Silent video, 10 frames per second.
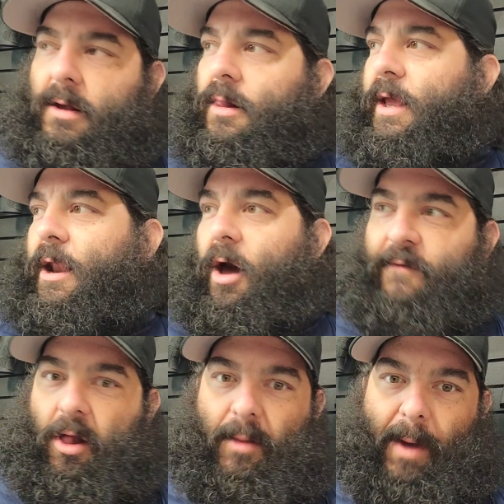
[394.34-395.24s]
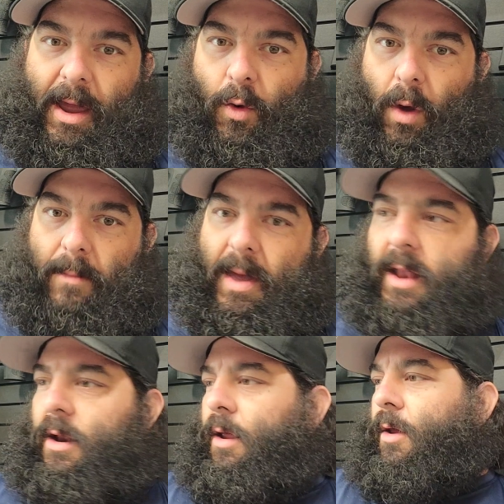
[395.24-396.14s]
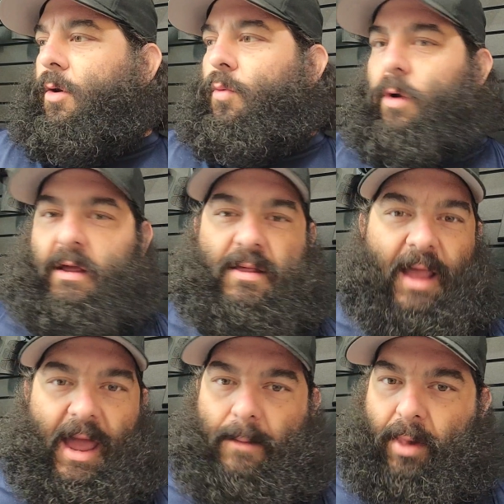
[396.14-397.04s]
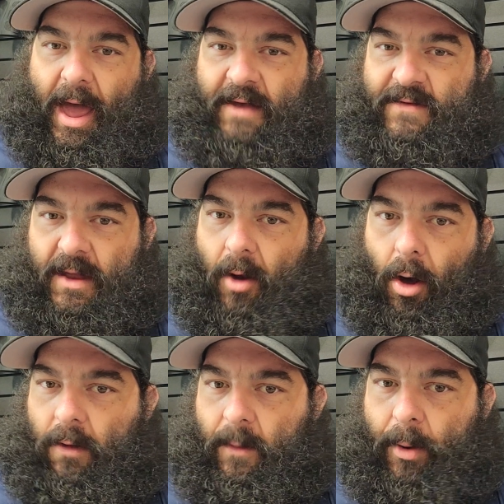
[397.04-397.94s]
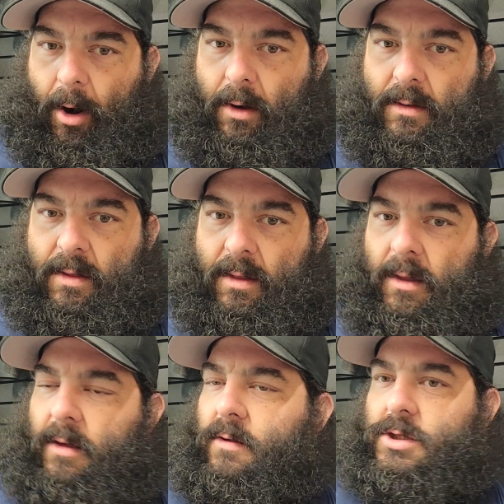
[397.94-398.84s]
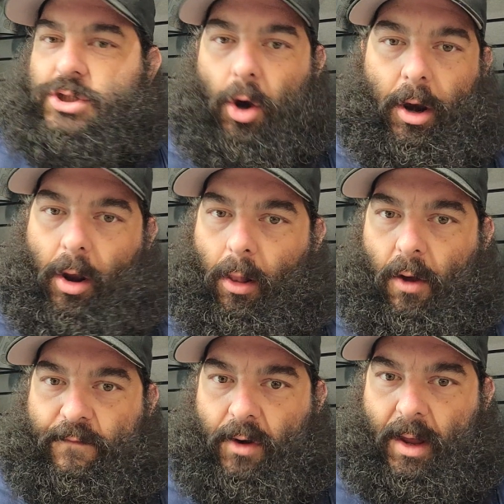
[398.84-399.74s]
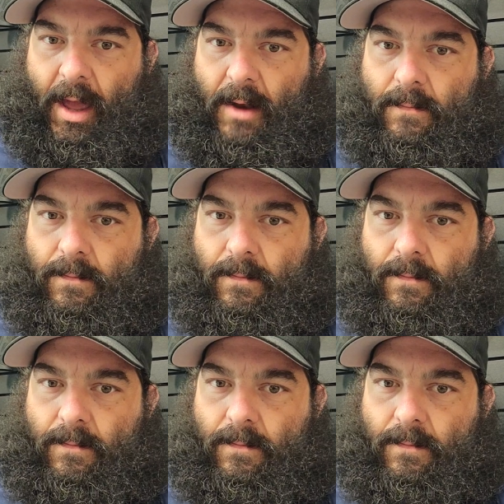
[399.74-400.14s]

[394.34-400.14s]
cleaned off all of my equipment, re-sandblasted all the parts, started all over again.